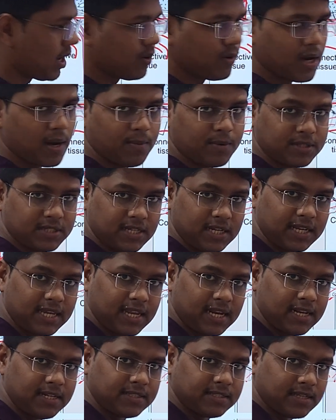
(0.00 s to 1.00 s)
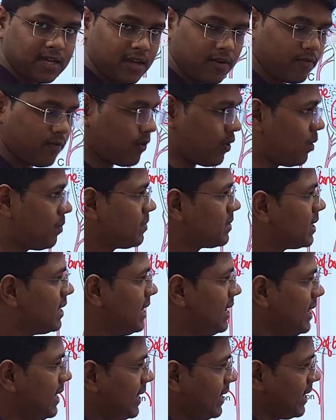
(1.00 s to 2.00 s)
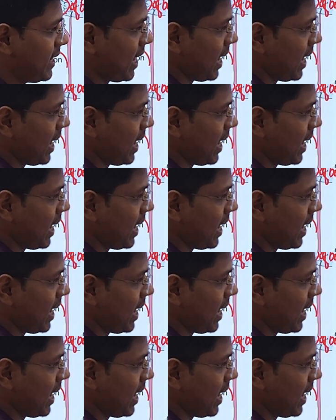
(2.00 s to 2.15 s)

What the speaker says: how Haversian canals are formed. It